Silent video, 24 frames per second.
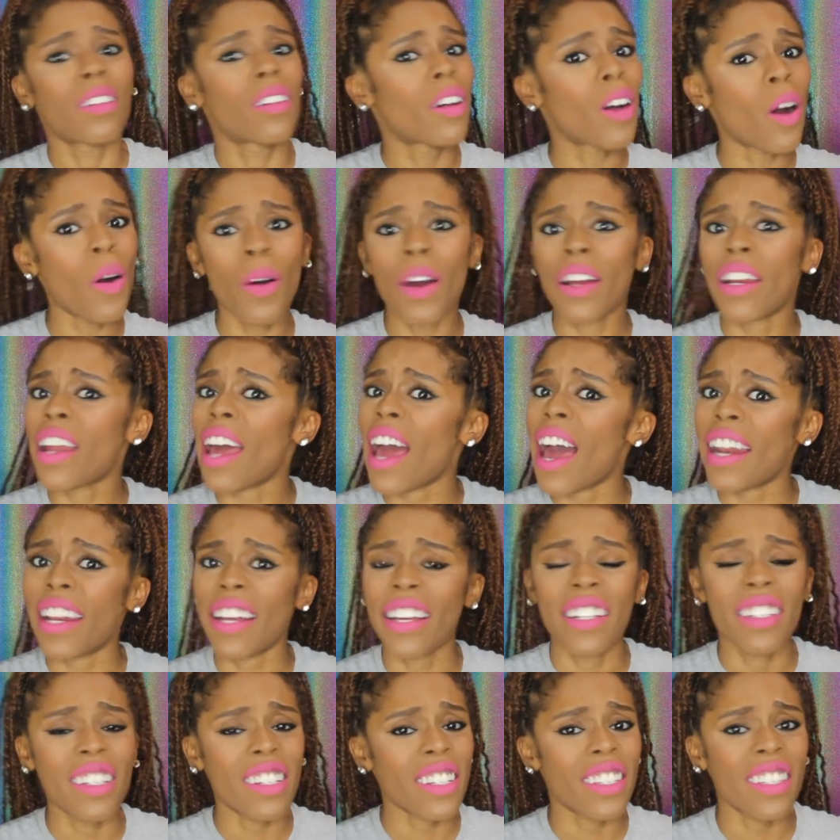going at
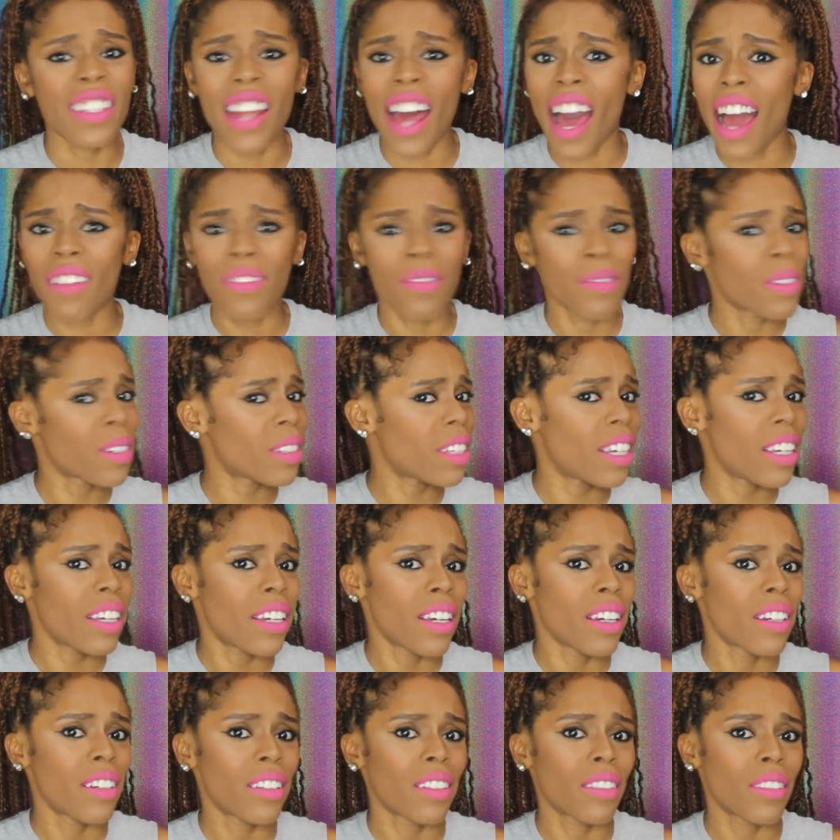it and just not
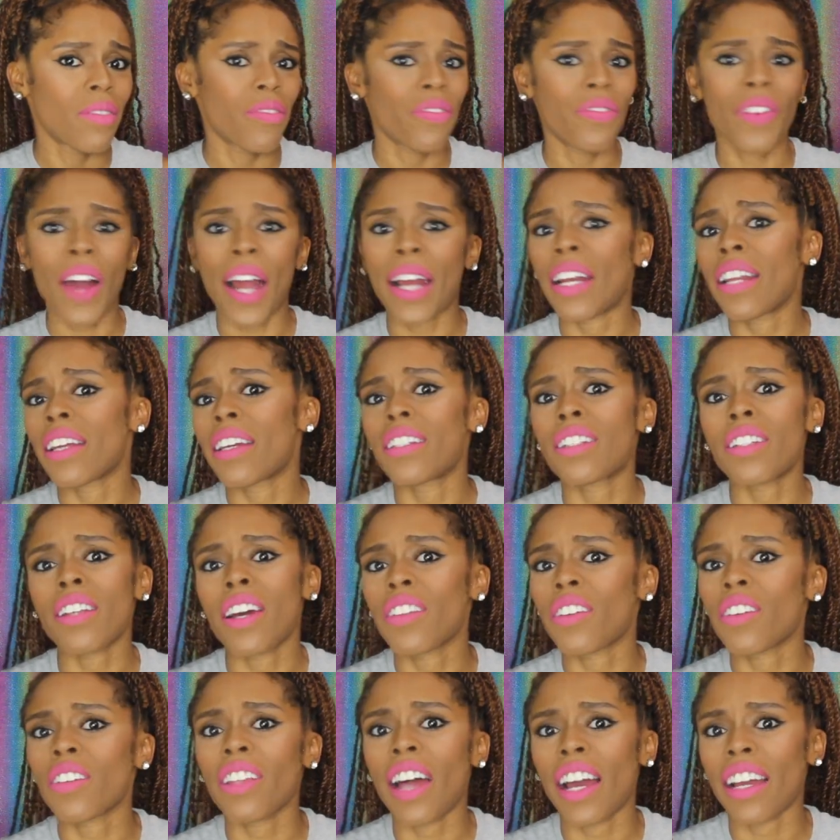really fighting each
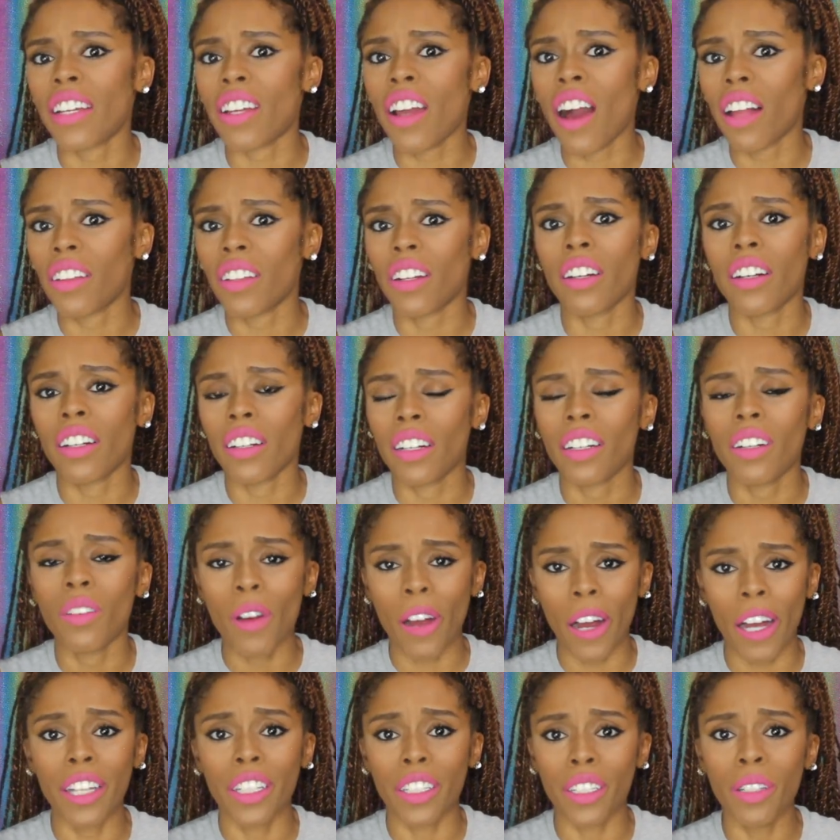other like y'all are
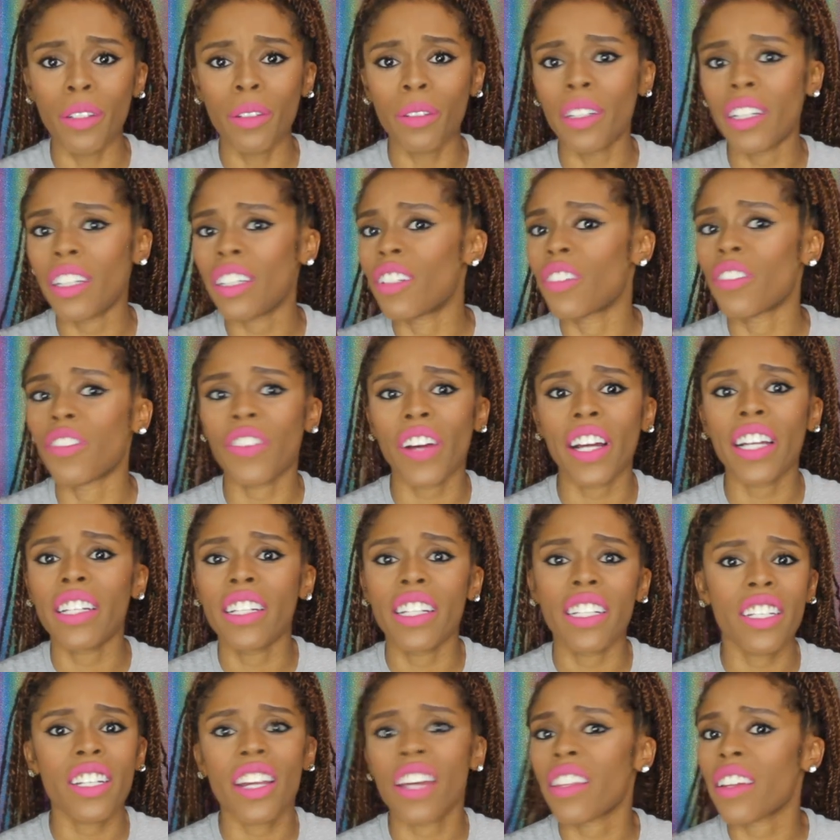a unit. You're
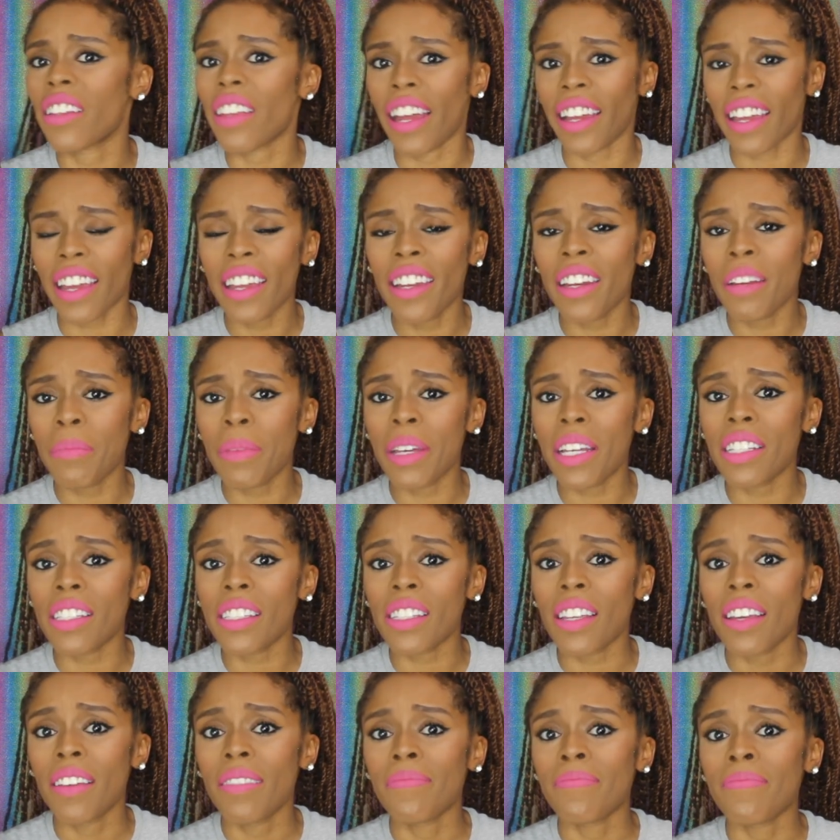fighting each other like
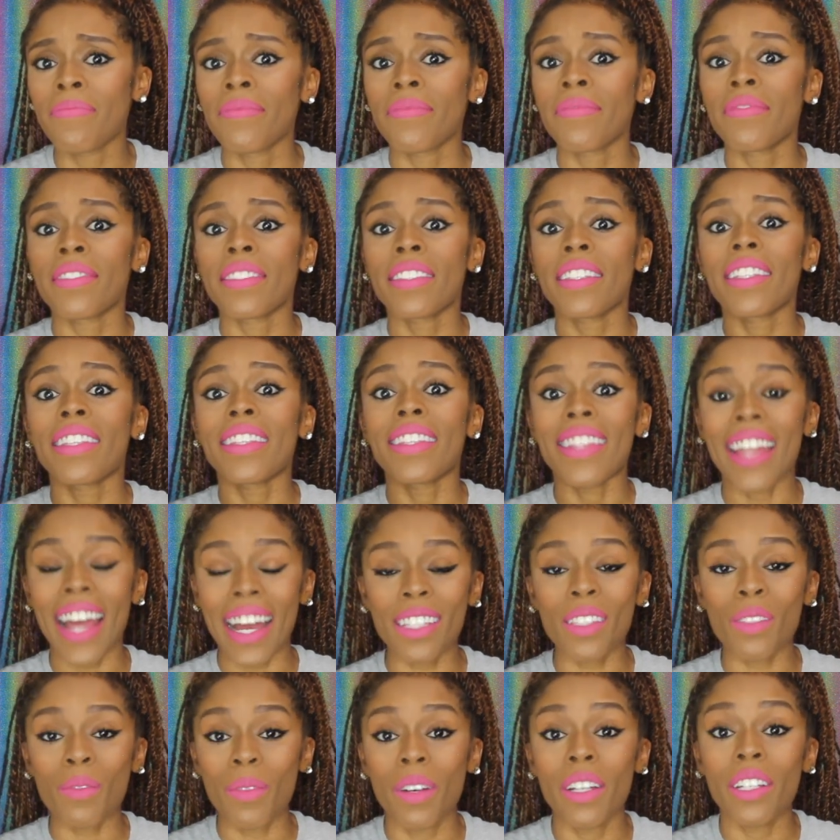enemies.
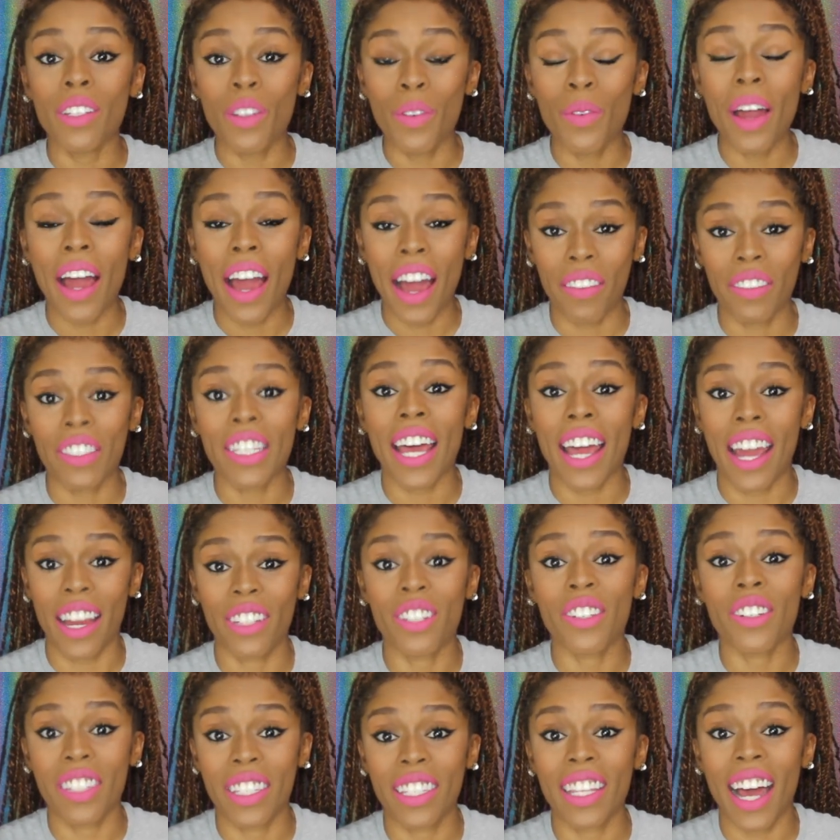That's when you have to
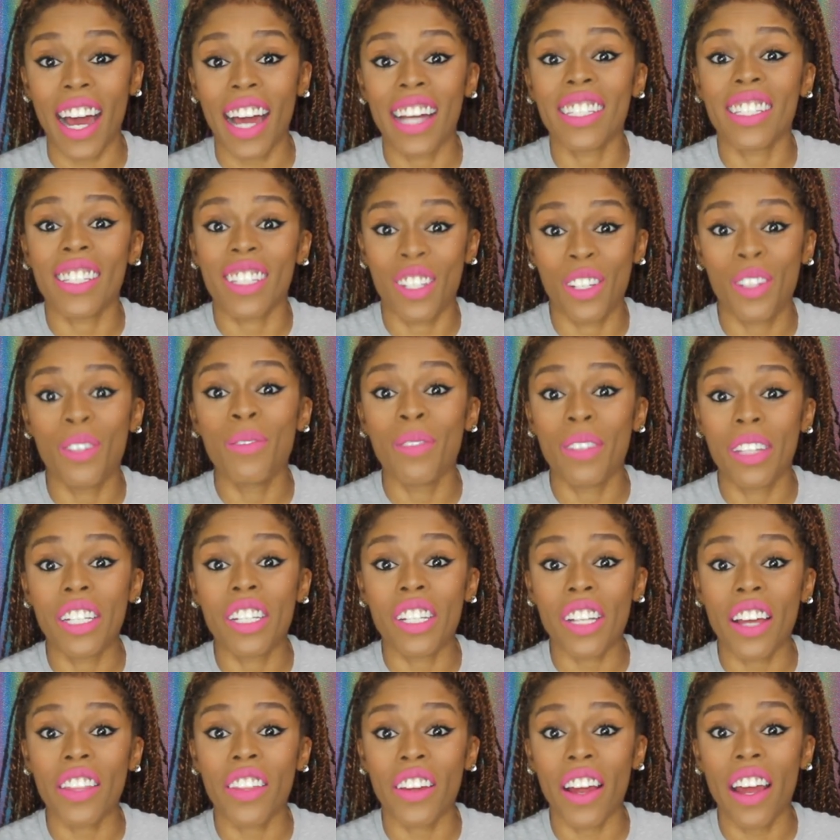exercise the choose
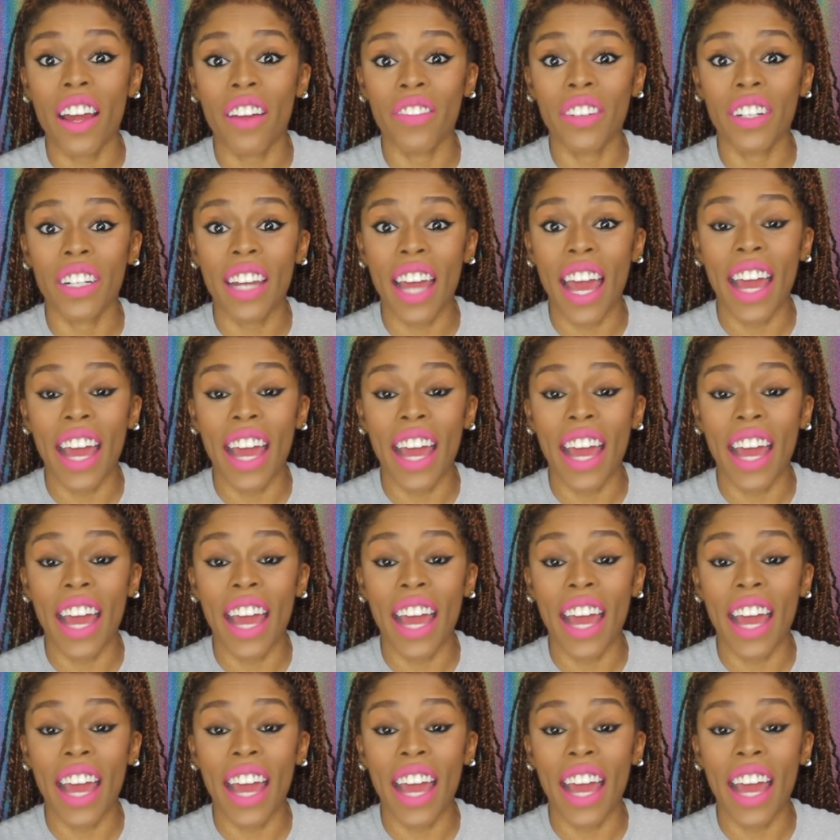each other every